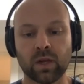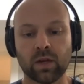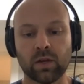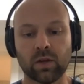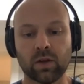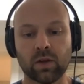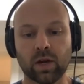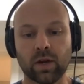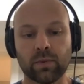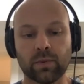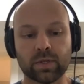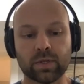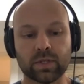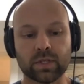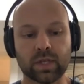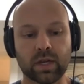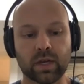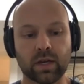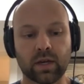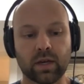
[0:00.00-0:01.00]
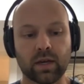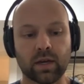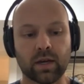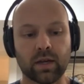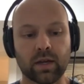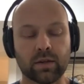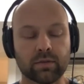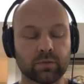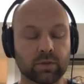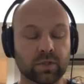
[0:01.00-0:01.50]

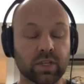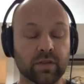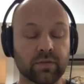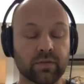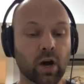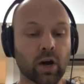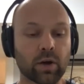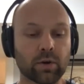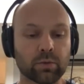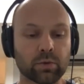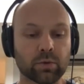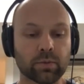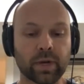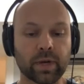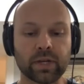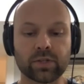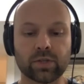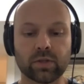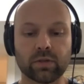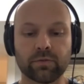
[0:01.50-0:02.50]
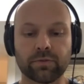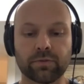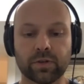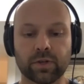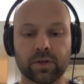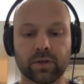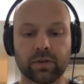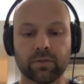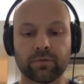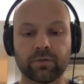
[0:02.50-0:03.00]
I received honorable mention
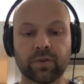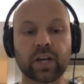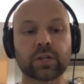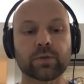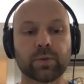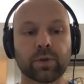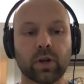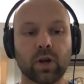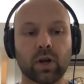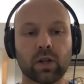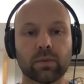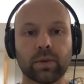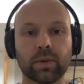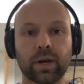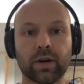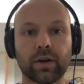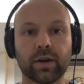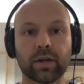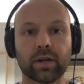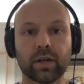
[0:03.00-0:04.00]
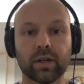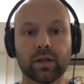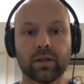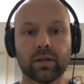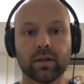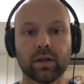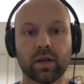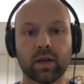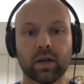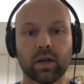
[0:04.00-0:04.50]
for freshman All-American